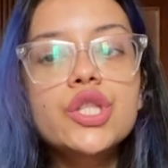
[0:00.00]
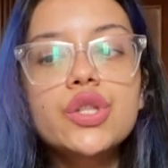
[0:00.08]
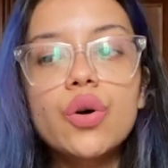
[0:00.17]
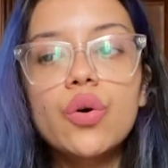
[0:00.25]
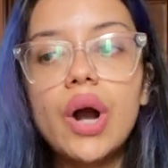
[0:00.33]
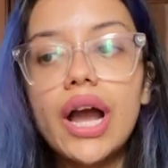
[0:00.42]

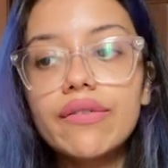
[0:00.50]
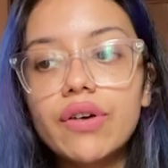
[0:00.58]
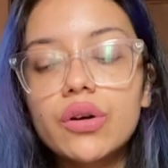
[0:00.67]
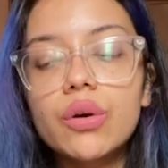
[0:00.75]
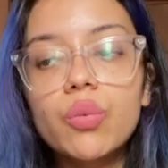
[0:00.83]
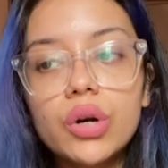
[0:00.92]
So I
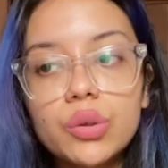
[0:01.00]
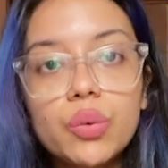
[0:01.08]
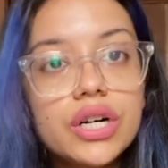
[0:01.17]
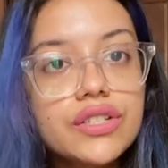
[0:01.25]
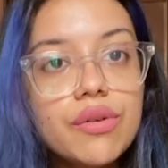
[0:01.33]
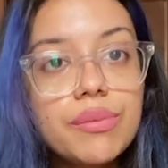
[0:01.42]
found out what
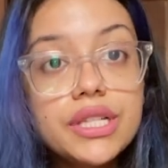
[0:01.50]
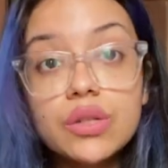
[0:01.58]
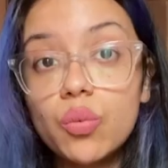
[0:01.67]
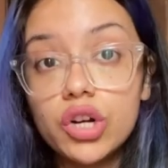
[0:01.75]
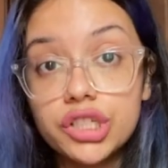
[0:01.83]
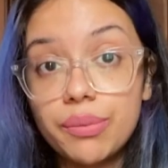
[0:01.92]
works for me is
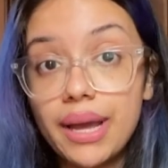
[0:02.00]
to wash